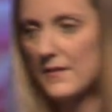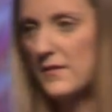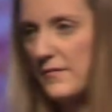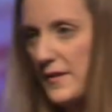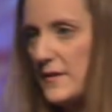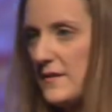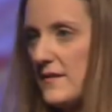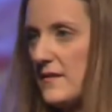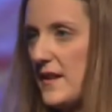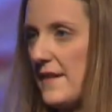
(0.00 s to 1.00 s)
The first
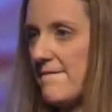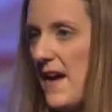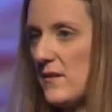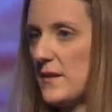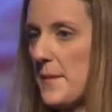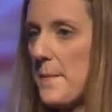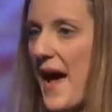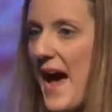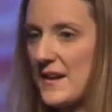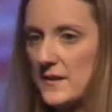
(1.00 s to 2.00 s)
is that I found a
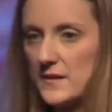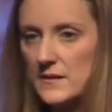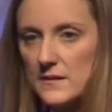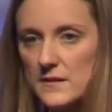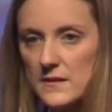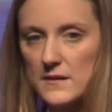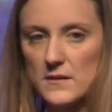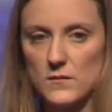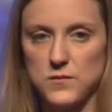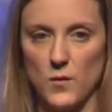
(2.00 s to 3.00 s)
pattern
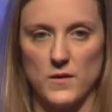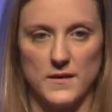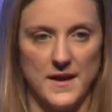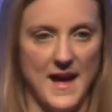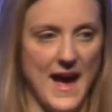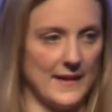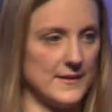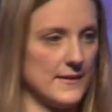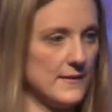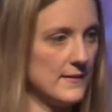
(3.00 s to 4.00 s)
for a hat.